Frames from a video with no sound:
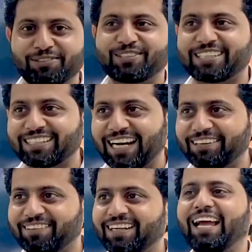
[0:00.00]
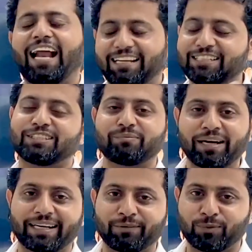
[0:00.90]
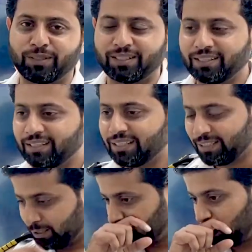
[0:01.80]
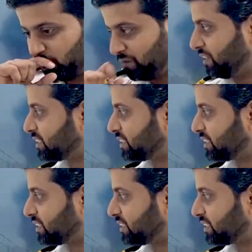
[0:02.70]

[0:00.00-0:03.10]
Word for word: I would say that way, at least in the maritime world. So we